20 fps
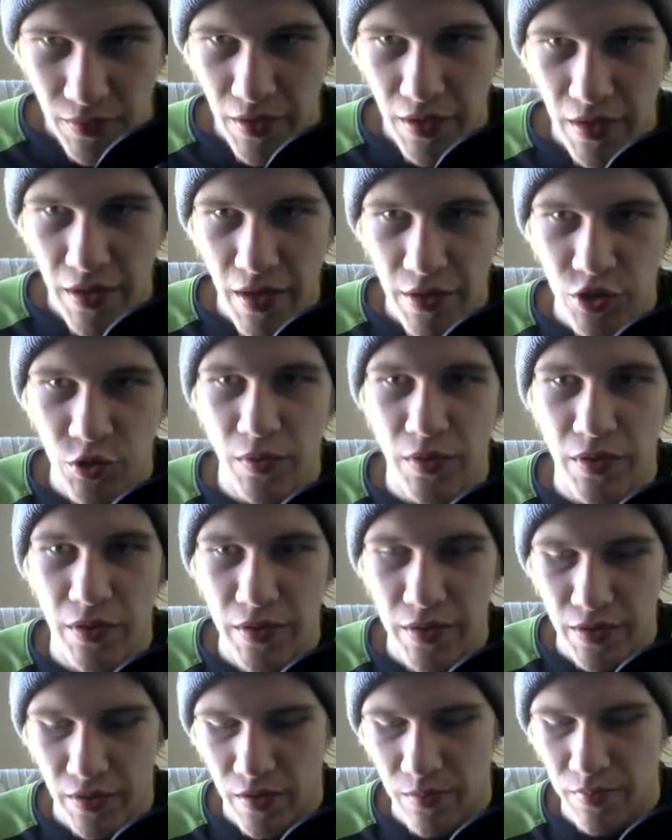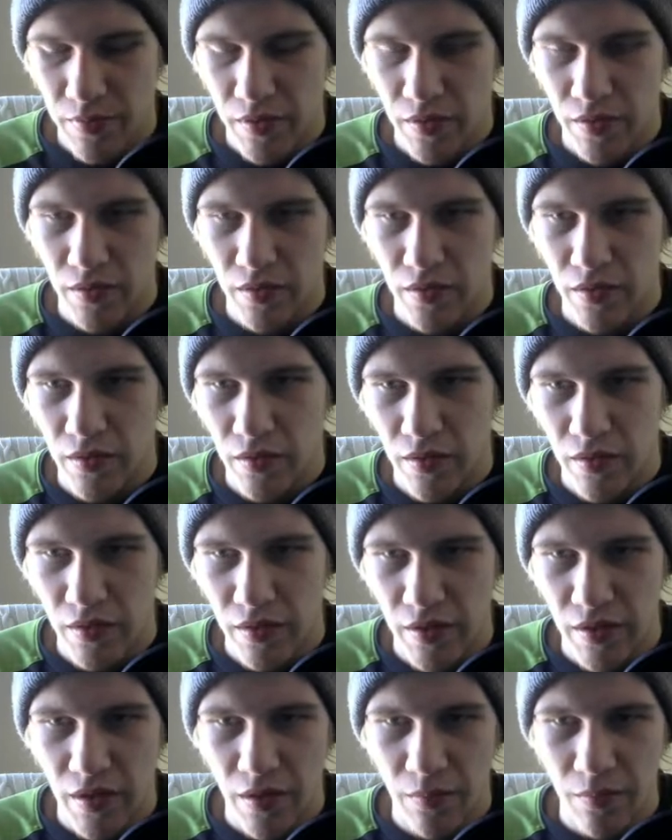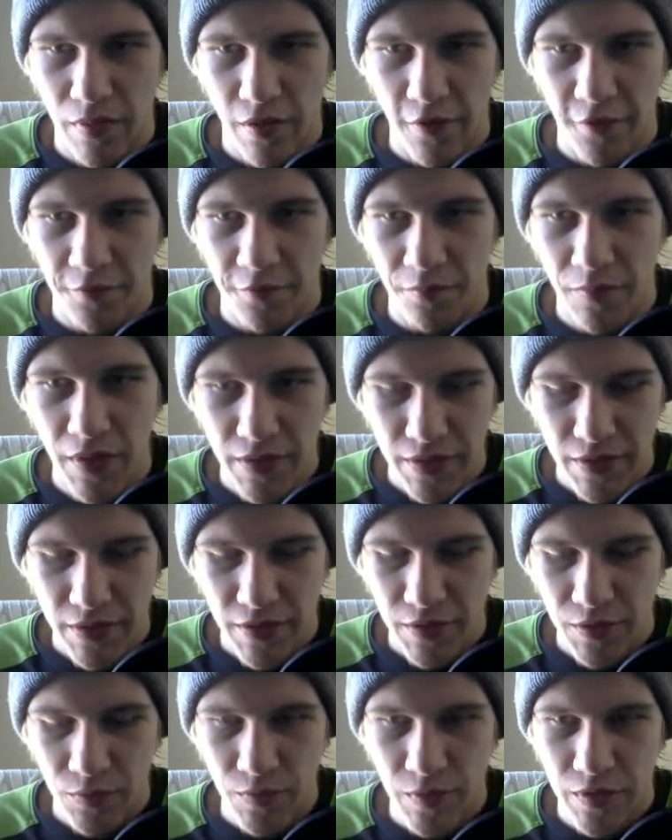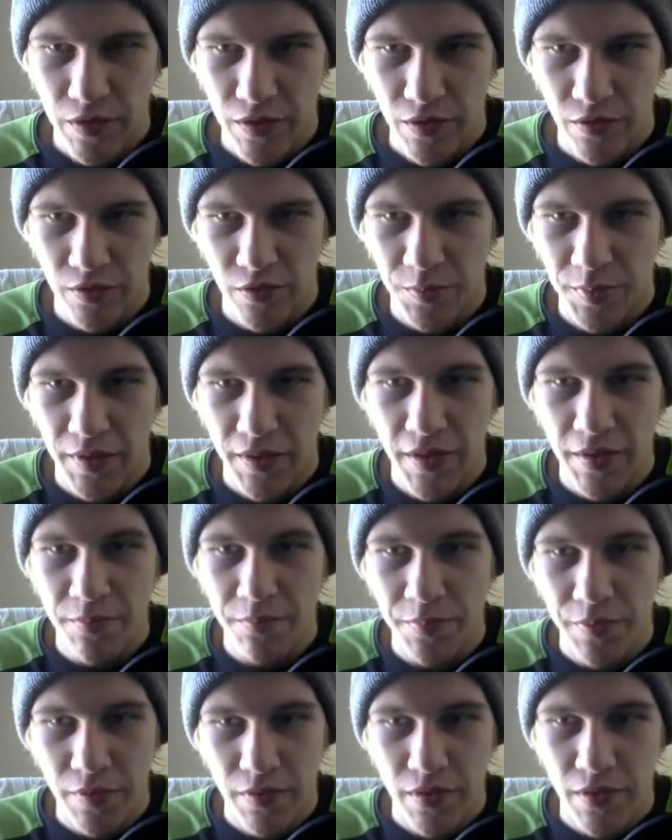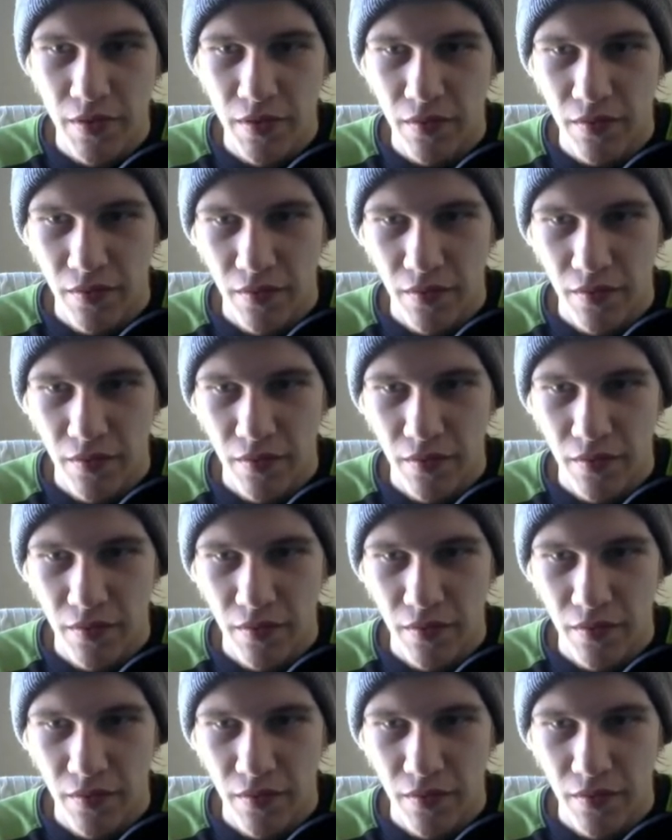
The next one is going to be the number of months, which is going to be input